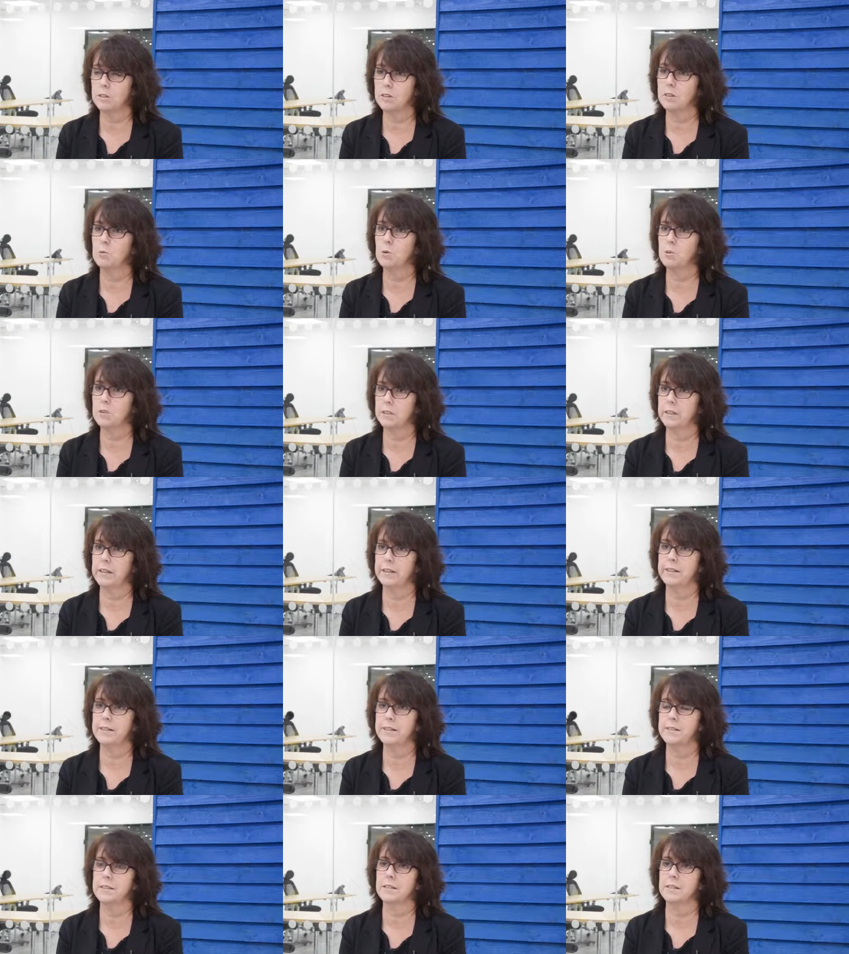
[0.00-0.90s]
and
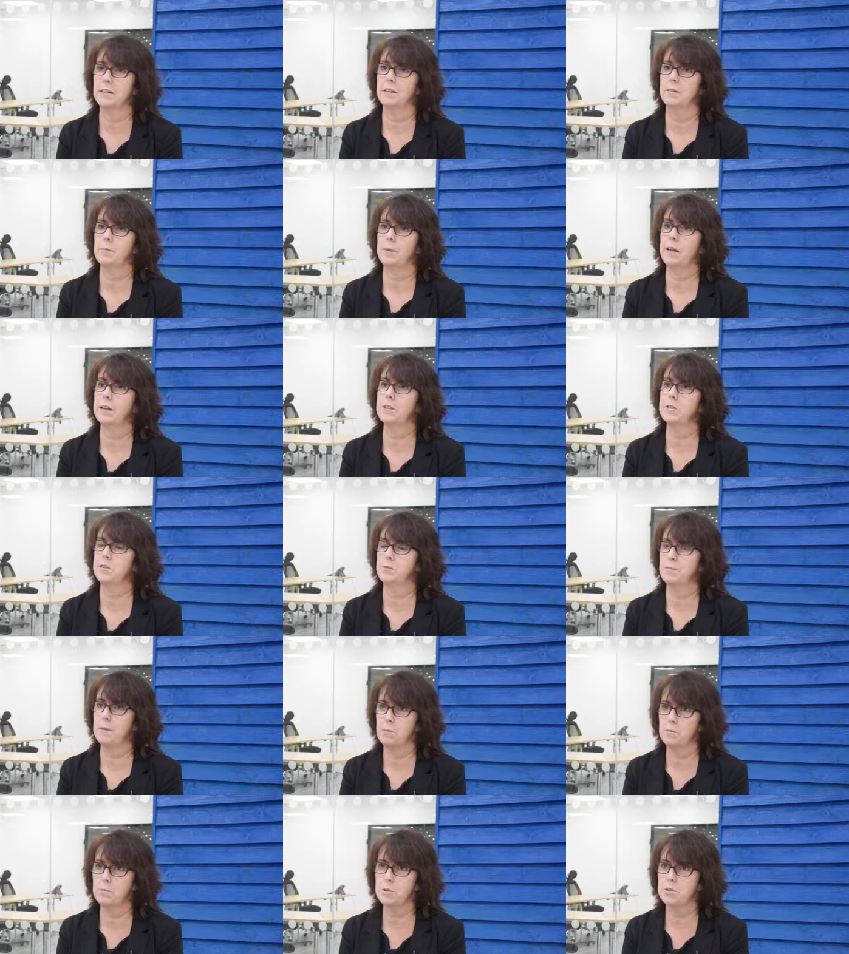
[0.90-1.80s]
coordinate a national
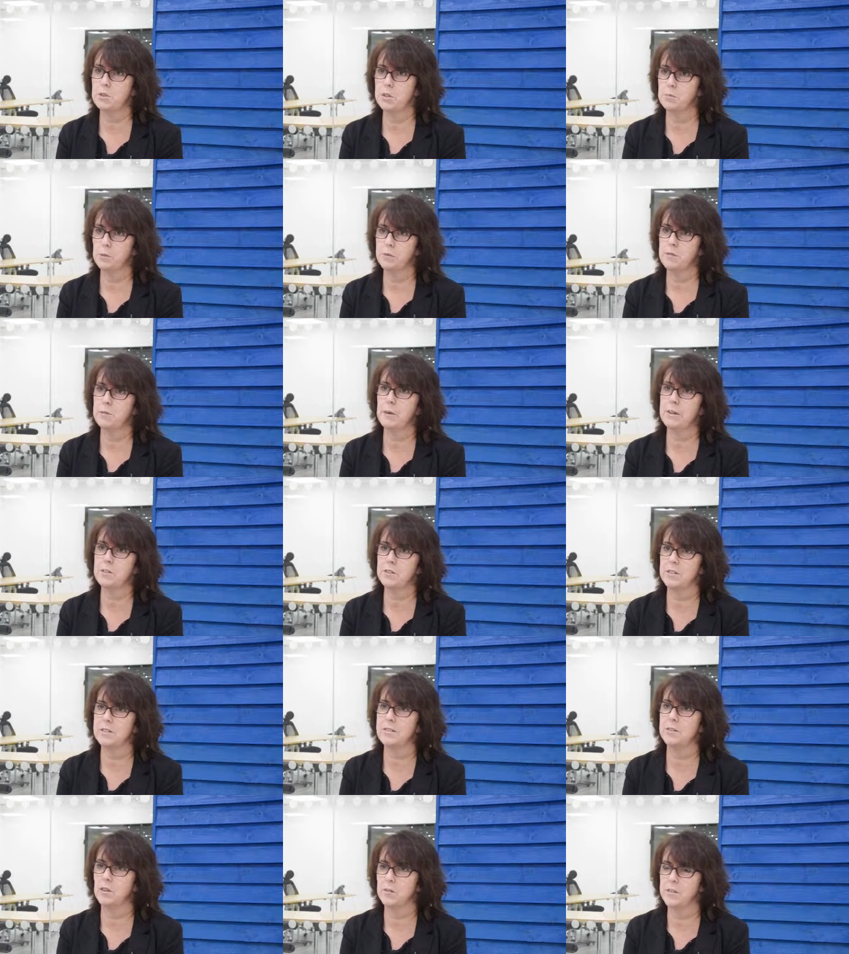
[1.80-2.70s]
membership of
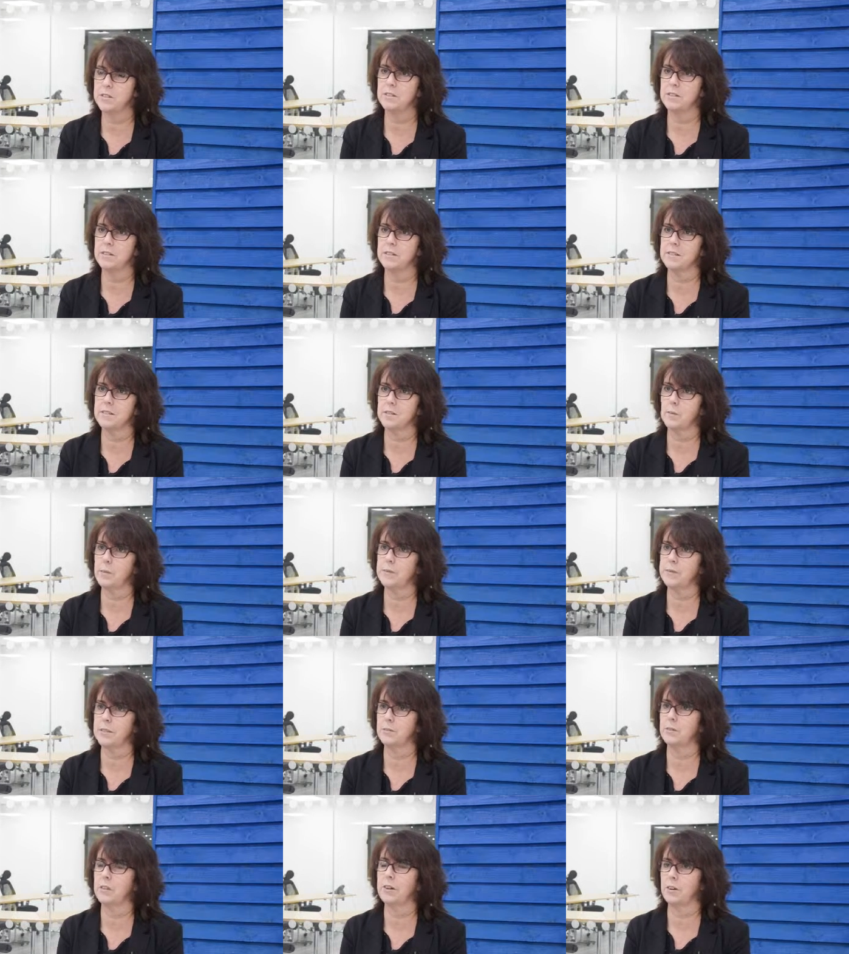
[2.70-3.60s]
specialist services up and
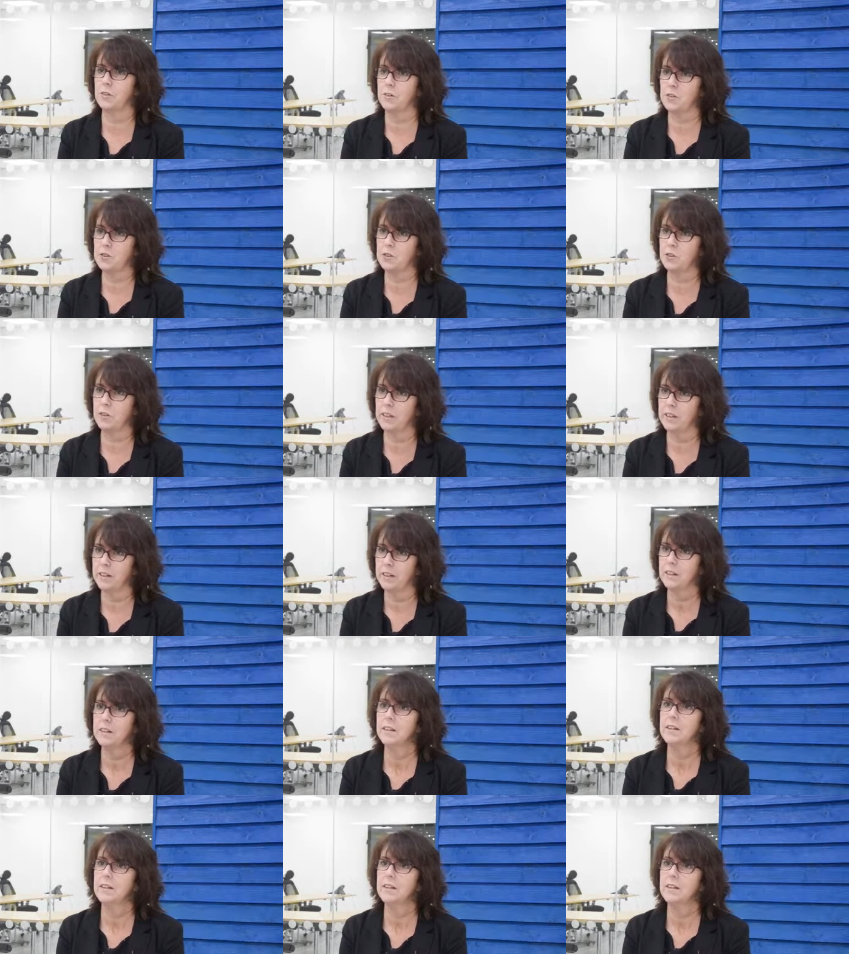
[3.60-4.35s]
down the country.